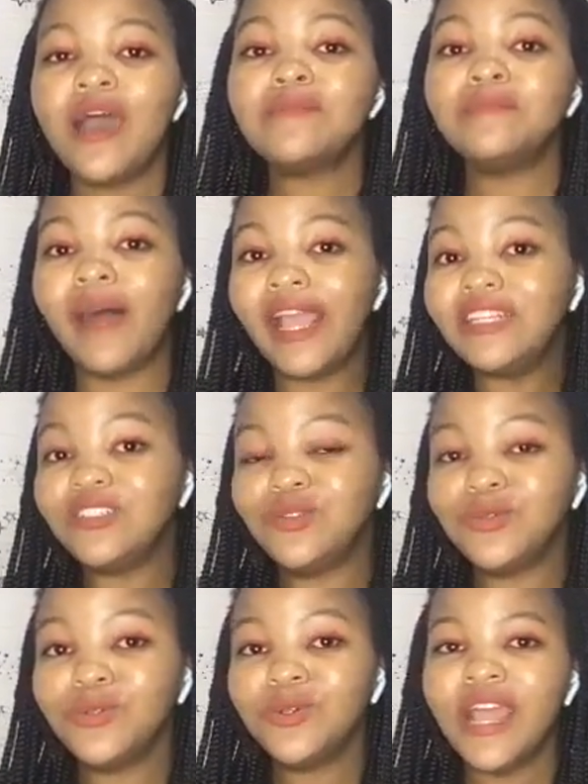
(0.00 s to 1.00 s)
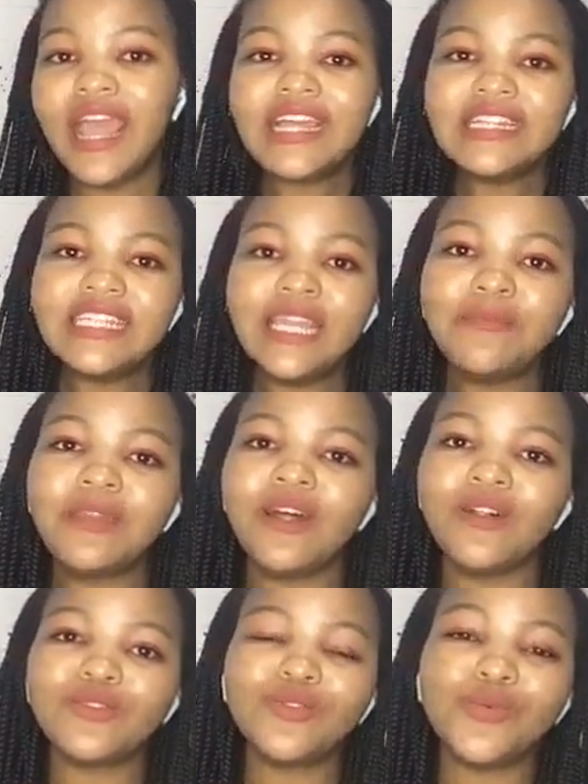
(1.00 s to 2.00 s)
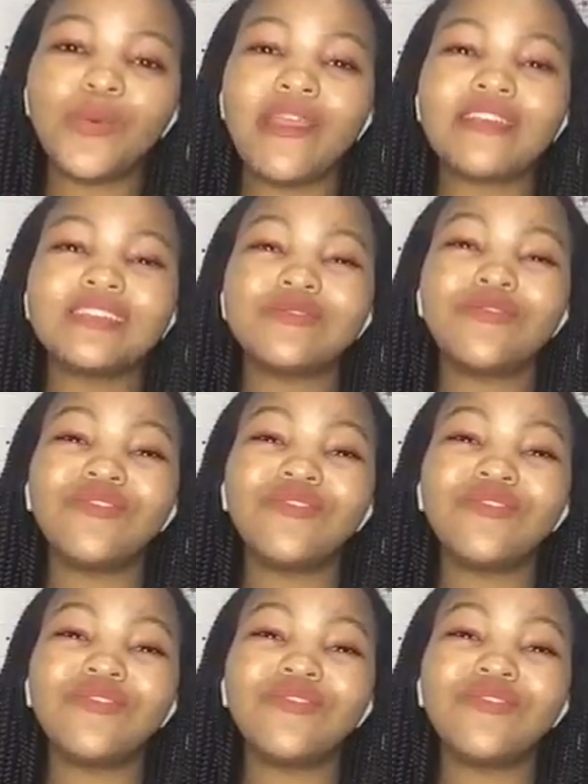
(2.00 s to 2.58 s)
2. Mind you, Terminal 2 is